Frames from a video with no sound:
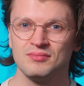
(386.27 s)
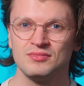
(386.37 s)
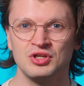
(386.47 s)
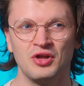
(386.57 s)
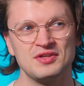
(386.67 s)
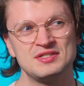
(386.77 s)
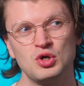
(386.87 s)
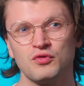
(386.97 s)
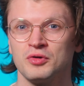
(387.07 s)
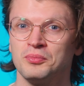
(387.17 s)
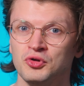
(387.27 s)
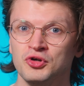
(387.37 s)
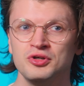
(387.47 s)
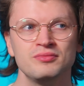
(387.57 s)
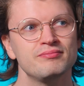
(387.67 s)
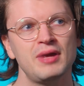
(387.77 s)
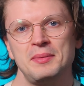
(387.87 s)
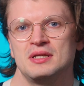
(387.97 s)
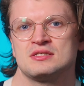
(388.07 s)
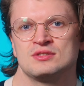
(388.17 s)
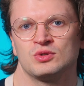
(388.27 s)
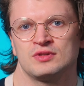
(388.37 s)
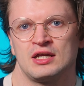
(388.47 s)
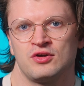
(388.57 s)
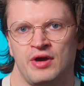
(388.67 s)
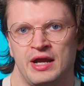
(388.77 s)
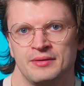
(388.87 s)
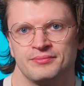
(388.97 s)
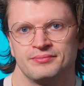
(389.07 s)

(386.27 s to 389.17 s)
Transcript: The silver and blue, maybe it doesn't look that great.